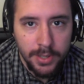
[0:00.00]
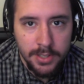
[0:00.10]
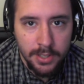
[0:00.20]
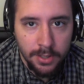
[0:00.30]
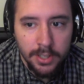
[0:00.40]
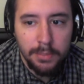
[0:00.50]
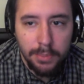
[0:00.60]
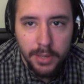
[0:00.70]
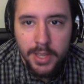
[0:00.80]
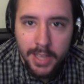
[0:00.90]
because they know you're
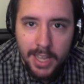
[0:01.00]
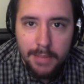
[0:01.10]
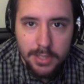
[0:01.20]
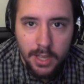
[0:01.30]
going to play that game